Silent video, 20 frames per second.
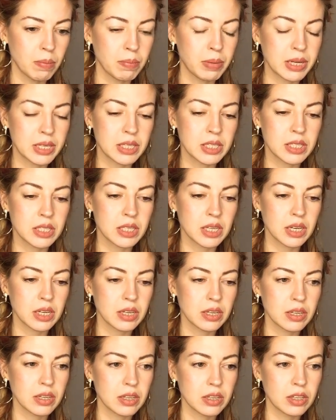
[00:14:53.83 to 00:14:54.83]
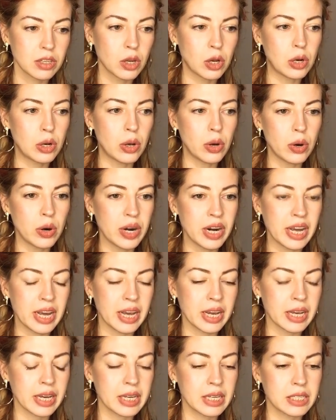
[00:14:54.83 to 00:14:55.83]
But the
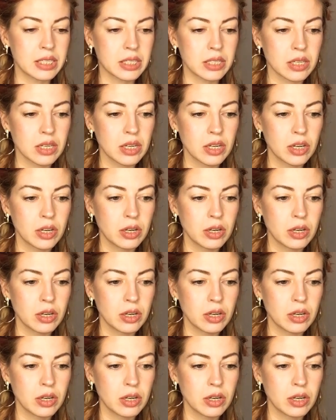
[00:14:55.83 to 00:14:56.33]
learning is